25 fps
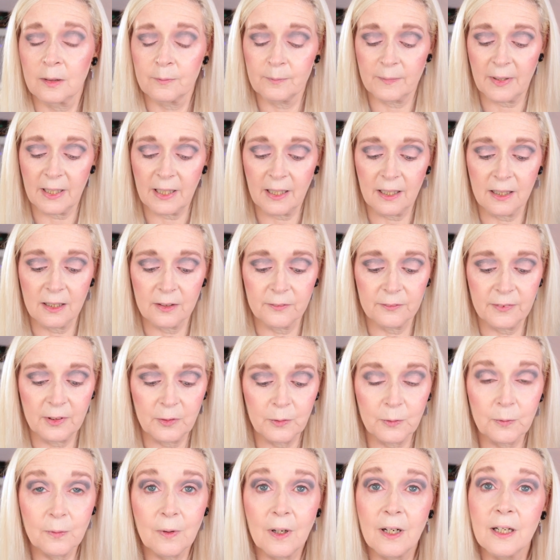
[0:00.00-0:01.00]
making a
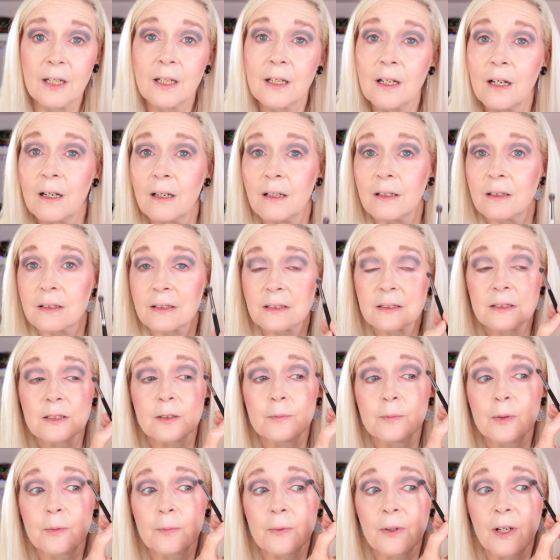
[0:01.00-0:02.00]
real white cast
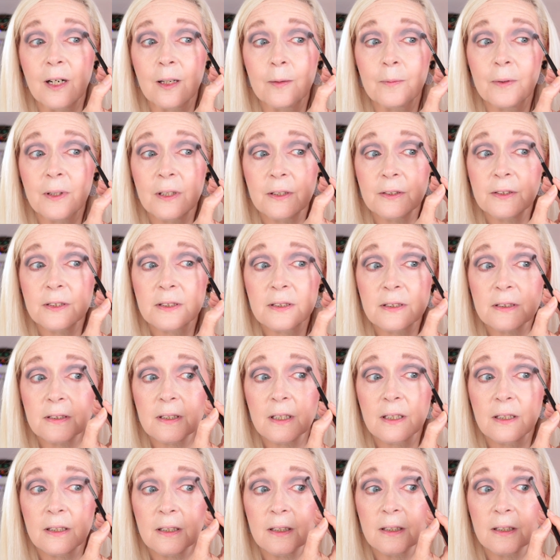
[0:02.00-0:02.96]
to my brow, but I just